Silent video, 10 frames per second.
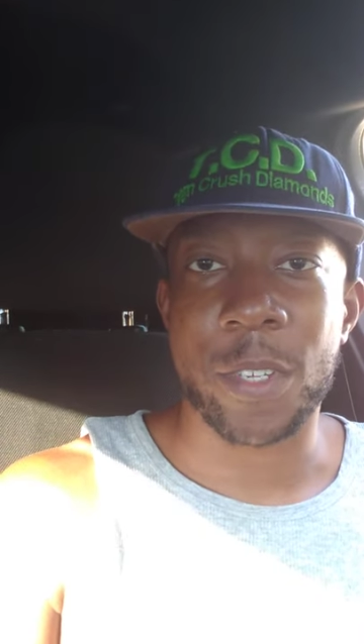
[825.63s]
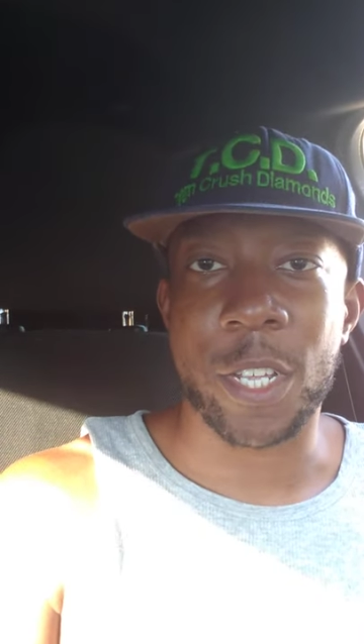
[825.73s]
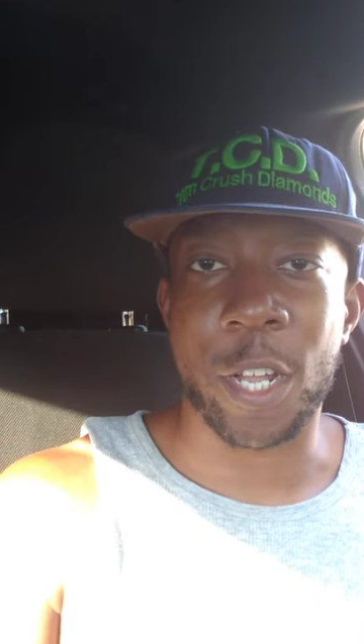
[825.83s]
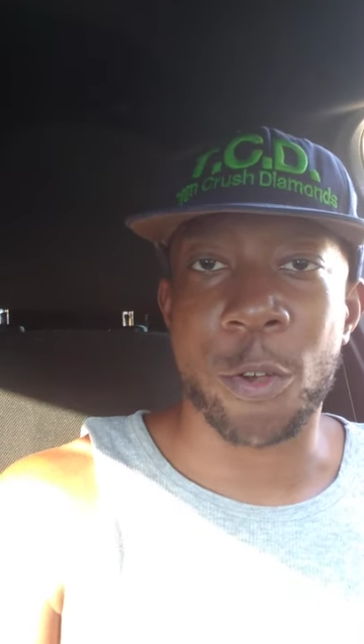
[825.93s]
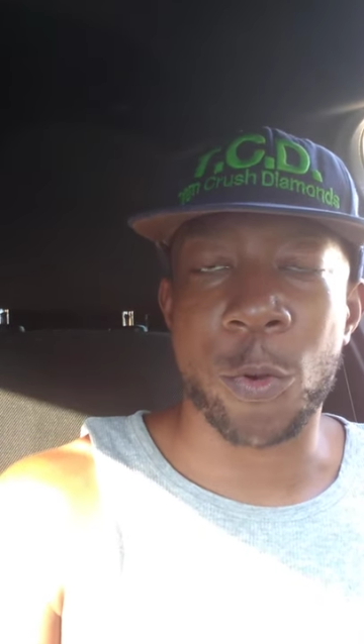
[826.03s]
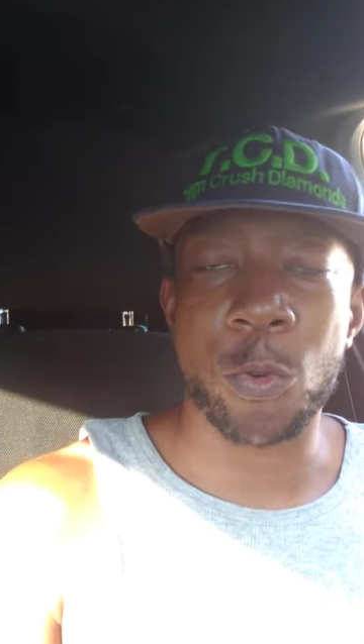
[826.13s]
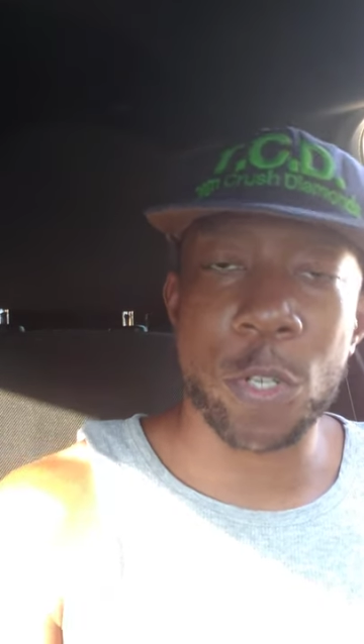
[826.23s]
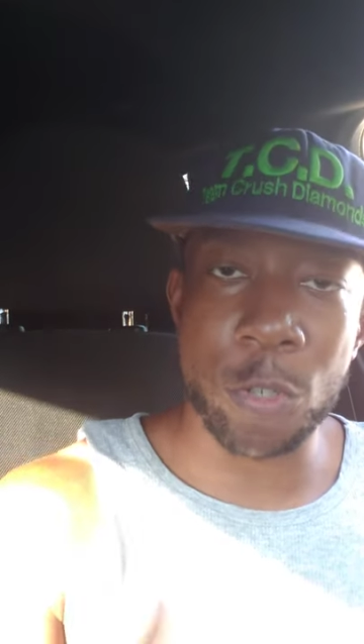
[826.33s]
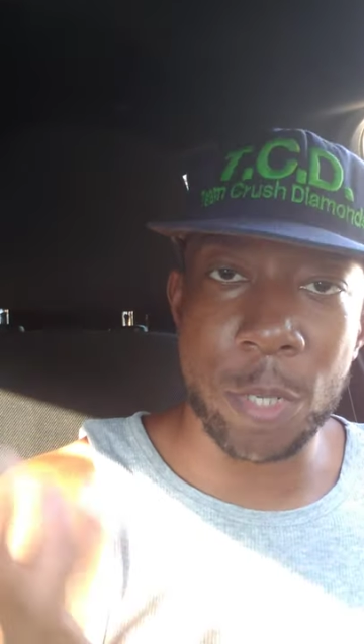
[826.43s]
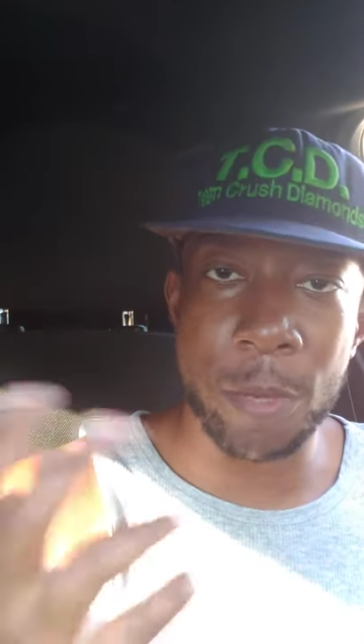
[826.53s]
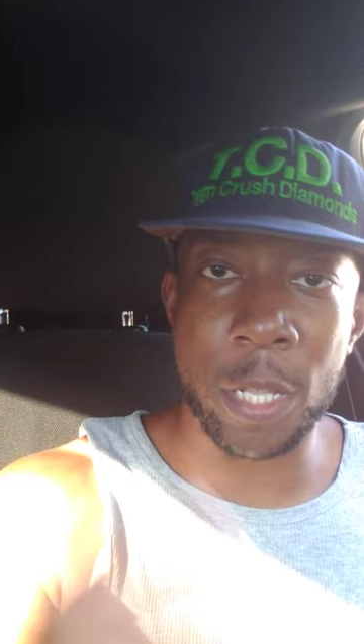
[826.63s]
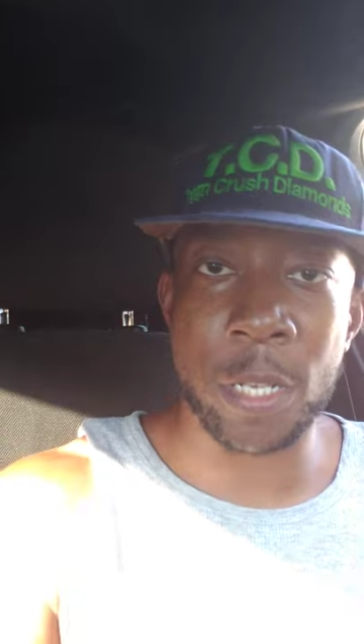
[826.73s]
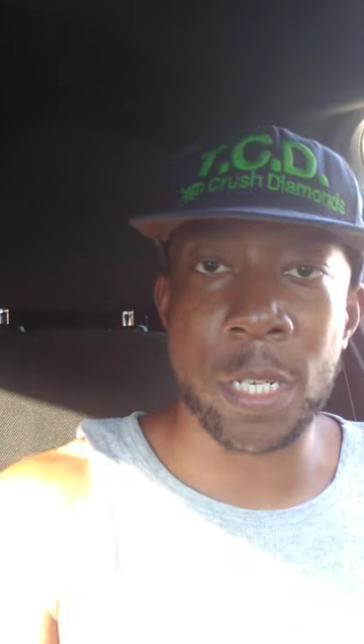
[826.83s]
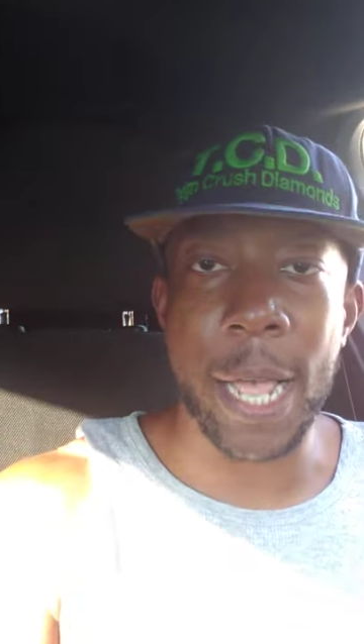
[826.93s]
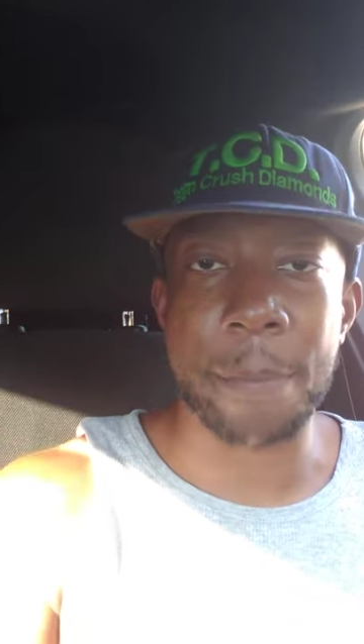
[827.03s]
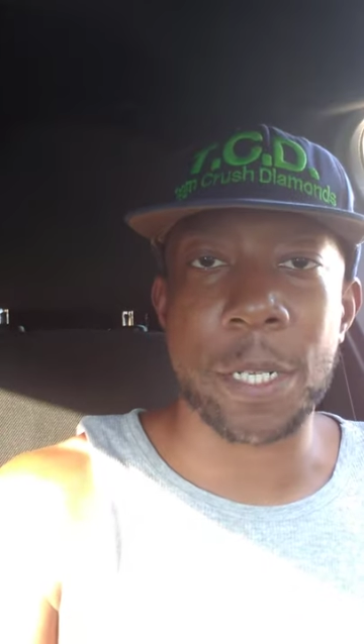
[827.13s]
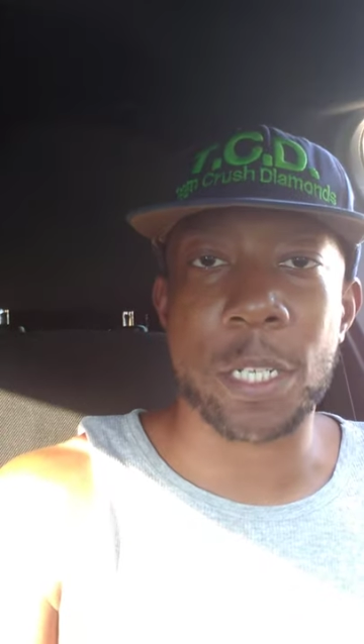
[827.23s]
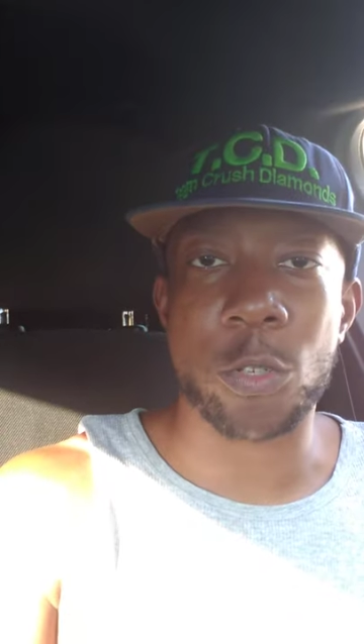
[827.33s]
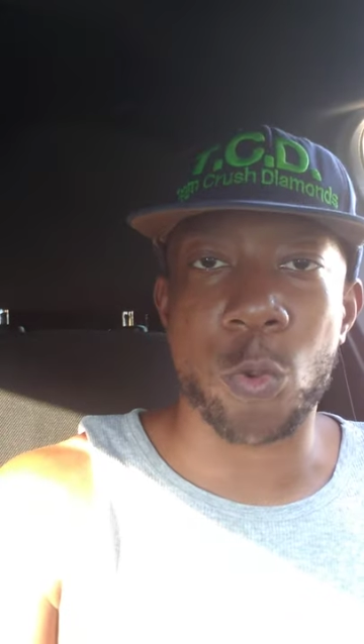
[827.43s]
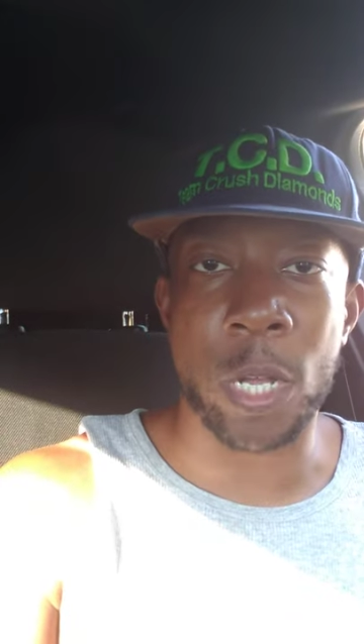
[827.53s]
You know, and we'll do some other
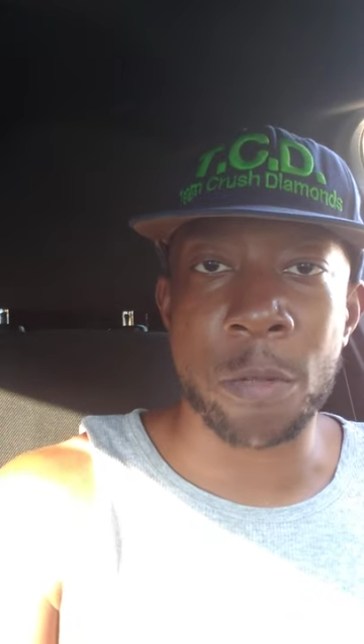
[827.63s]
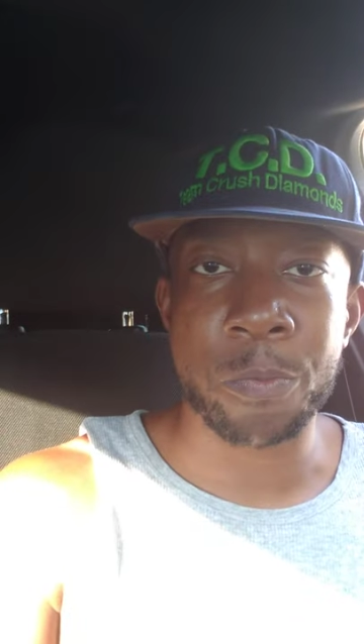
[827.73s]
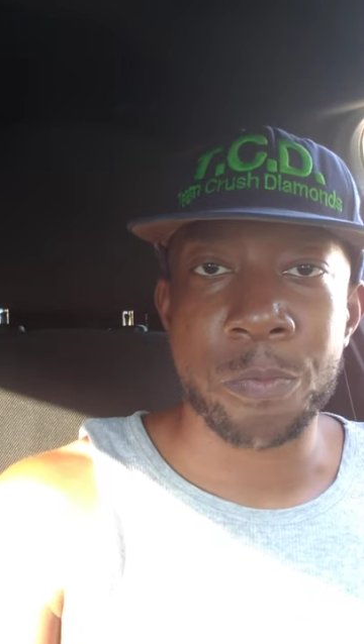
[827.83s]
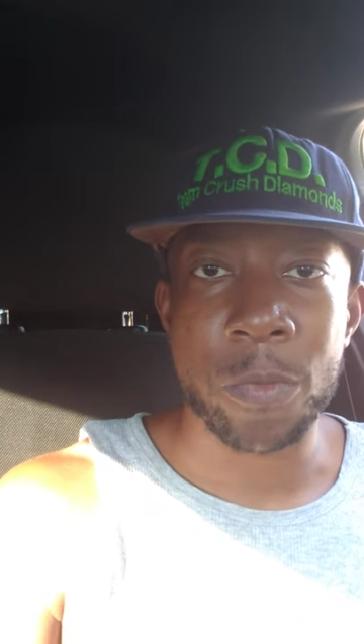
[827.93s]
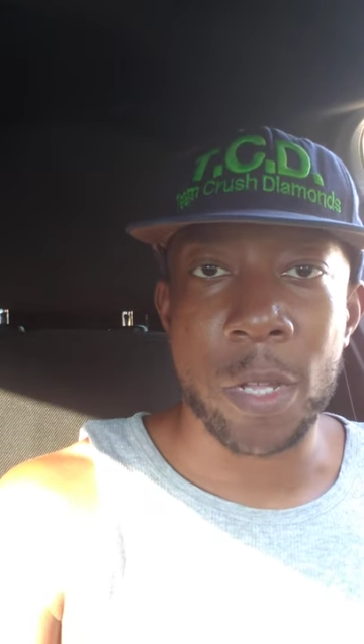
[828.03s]
topics as well